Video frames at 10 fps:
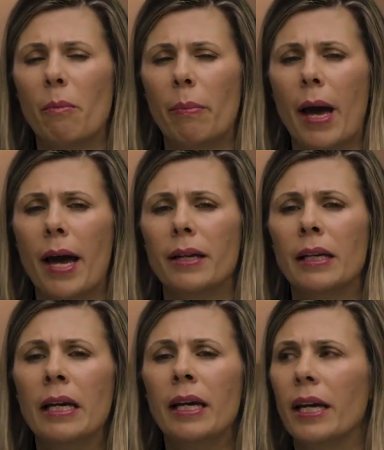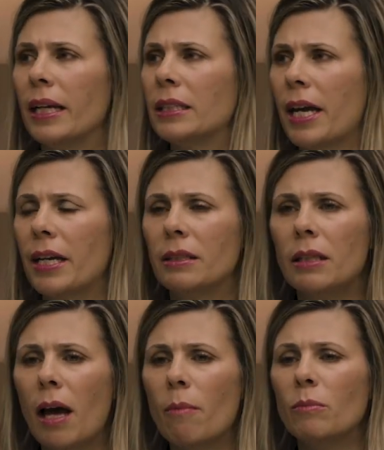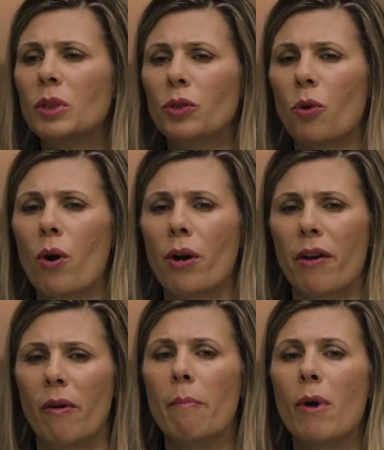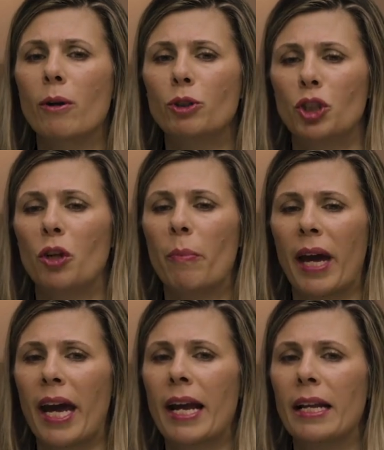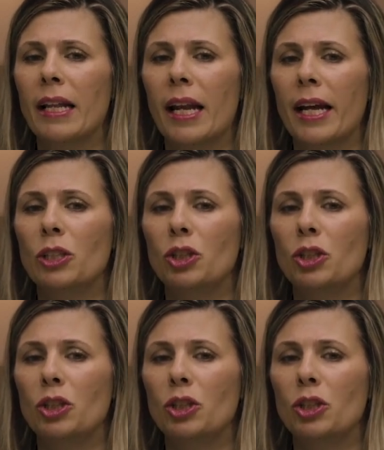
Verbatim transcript: Oh, I get it. It's some sort of emotional pain that I